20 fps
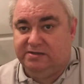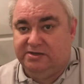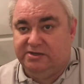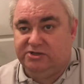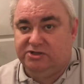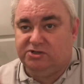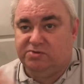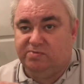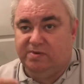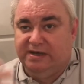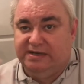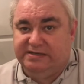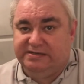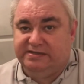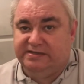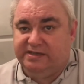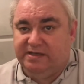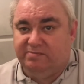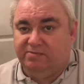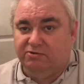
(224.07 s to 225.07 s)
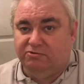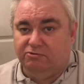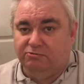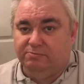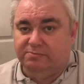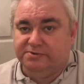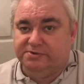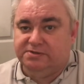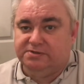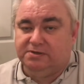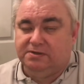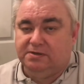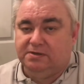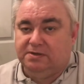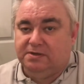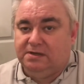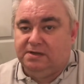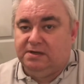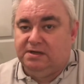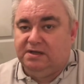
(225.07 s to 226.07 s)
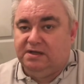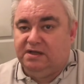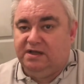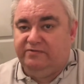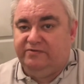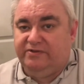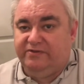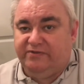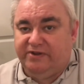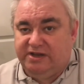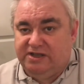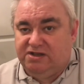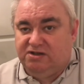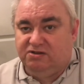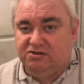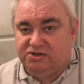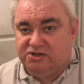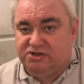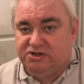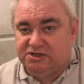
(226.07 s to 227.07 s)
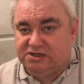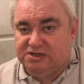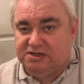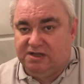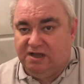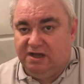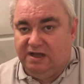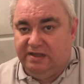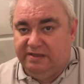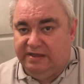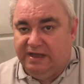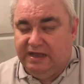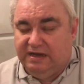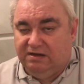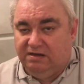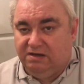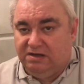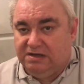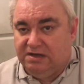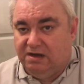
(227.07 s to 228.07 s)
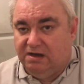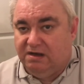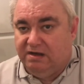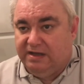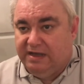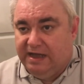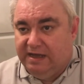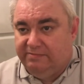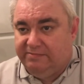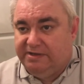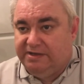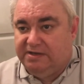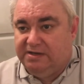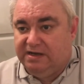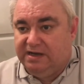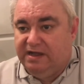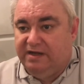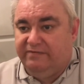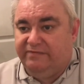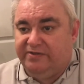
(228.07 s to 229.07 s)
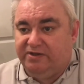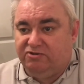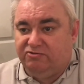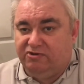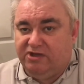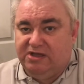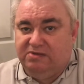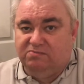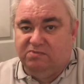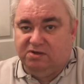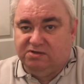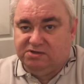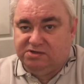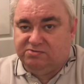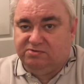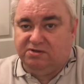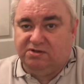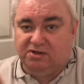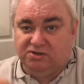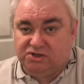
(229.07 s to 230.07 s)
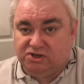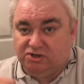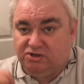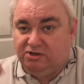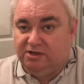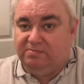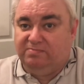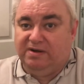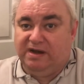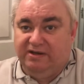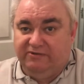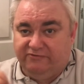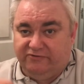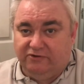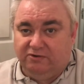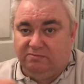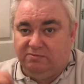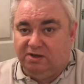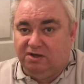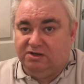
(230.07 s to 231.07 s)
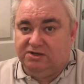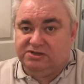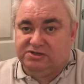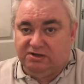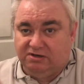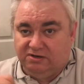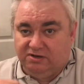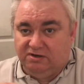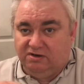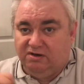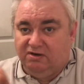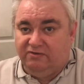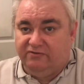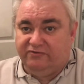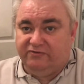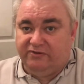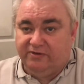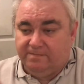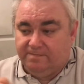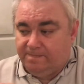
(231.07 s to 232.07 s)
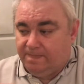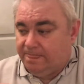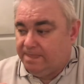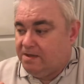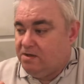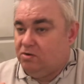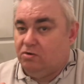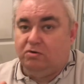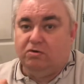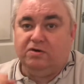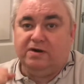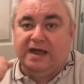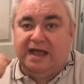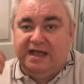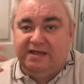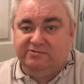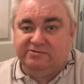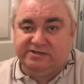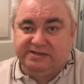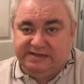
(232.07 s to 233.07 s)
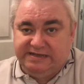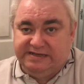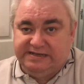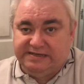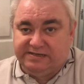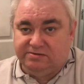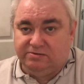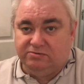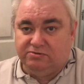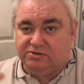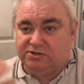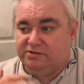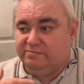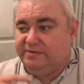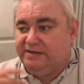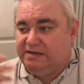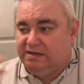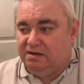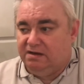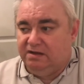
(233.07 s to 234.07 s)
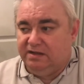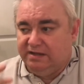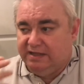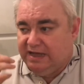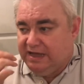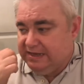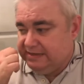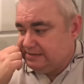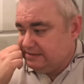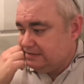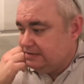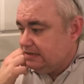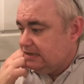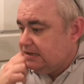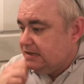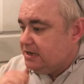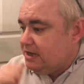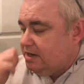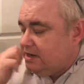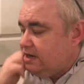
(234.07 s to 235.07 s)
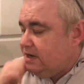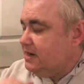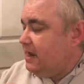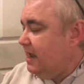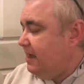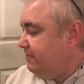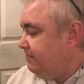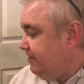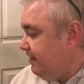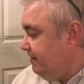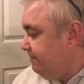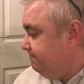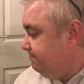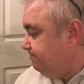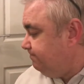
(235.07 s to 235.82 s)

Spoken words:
you're just wasting the bulbs, if you're very conscious like that, like I am, you can have the green ones or turn the platform lights on and off, or houses or something like that. Now then,